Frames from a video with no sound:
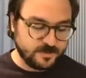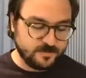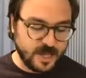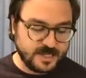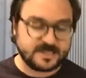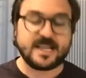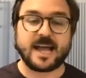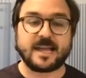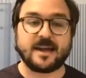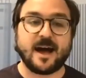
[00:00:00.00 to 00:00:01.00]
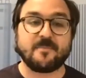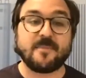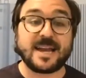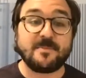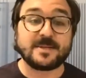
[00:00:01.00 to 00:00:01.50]
and Place night. Uh,
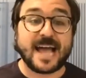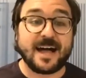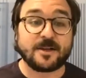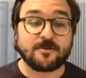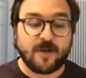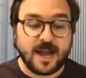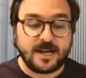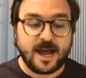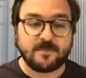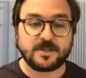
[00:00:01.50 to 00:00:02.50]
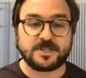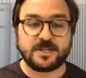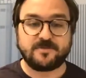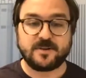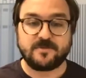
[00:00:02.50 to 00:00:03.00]
my name is Alec Wright. I'm the
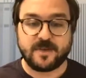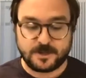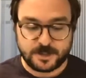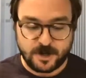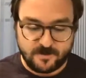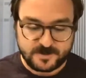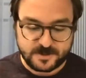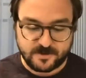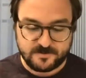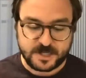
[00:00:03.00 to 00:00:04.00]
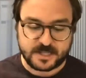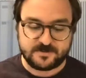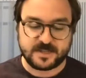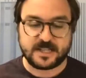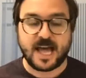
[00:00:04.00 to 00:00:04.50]
Chief Innovation Officer of
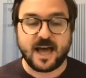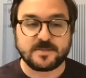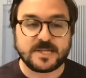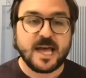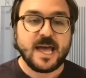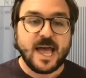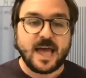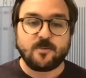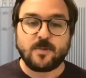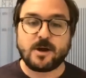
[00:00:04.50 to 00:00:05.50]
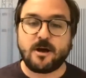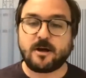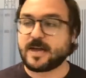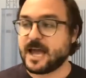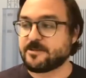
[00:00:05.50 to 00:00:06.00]
GSV Labs, and we are
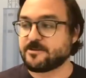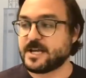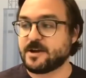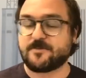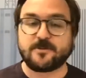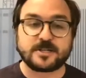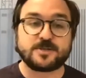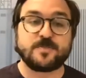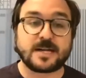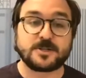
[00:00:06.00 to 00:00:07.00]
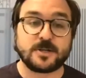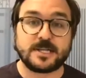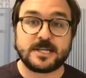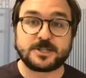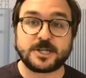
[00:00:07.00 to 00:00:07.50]
all gathered here for a special
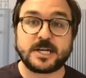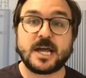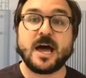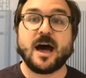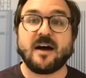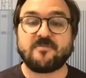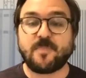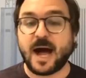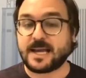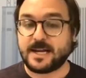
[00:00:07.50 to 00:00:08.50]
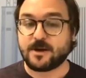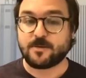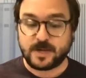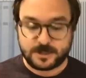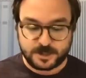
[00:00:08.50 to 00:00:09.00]
edition of Pioneer
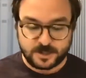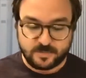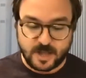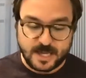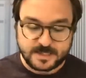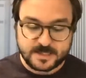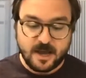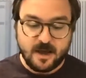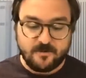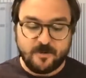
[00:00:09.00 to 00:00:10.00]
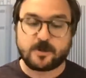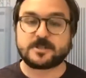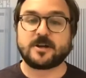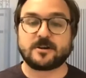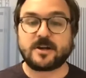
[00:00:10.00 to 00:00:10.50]
Pitch and Place
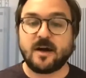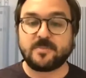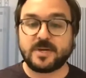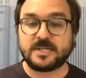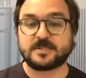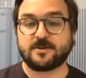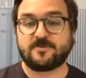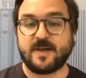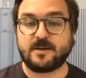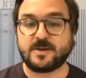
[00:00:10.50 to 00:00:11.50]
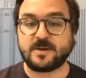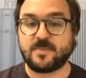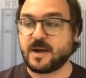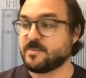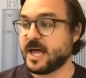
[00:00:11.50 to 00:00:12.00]
focused on companies that are founded
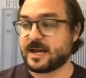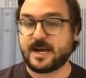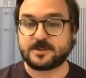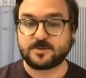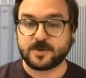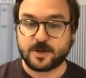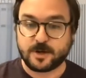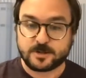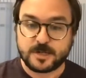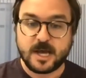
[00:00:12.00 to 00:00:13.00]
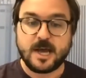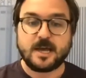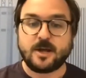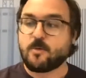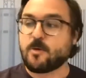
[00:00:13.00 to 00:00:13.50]
by Black entrepreneurs.
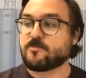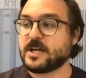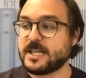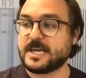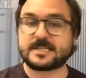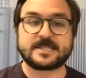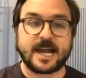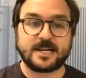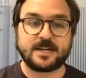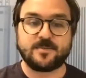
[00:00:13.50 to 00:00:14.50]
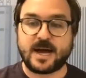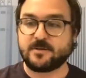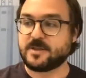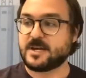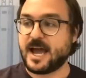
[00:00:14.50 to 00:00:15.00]
You know, we're really excited
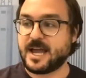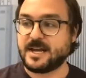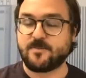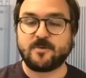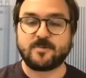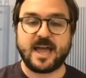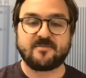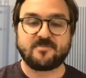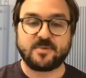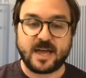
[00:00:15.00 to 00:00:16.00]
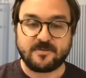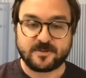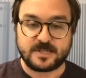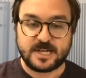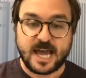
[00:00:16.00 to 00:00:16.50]
about the night and what we have planned
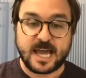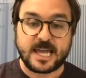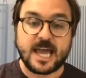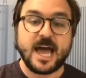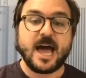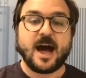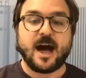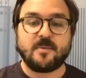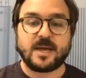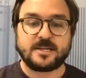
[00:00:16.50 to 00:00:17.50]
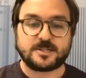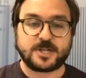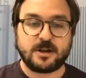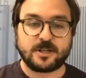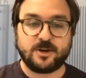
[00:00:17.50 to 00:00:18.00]
for today. Um, and to
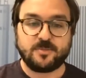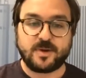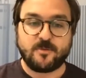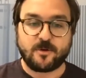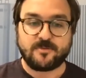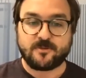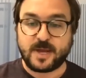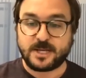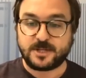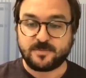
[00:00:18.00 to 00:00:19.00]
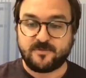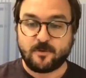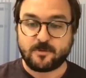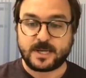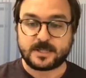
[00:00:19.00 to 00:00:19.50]
share a little bit more information
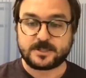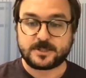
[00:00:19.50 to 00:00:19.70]
before we get